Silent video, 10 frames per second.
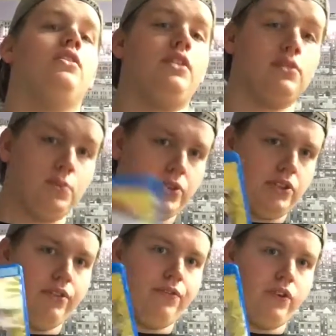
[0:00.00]
this was
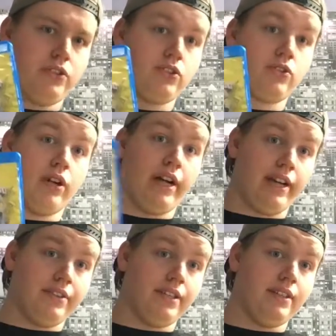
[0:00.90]
the first try
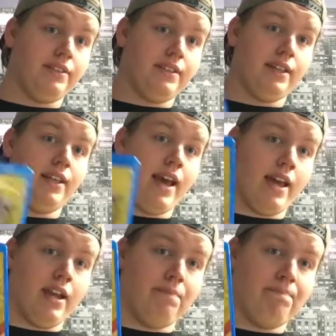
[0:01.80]
and they did
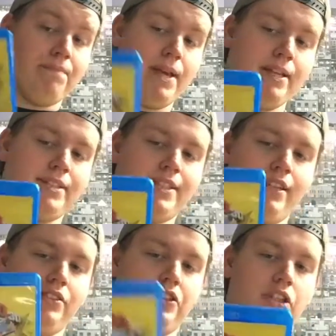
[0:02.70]
an
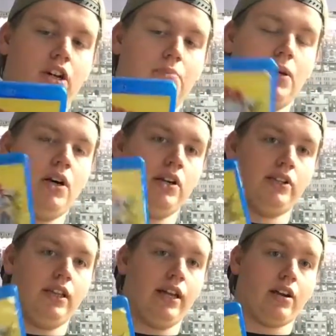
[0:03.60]
amazing job on
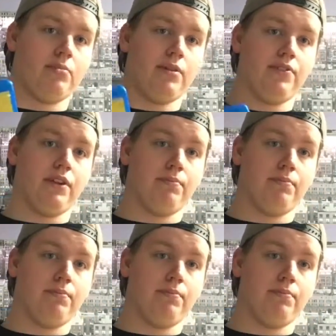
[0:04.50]
the Lego movie,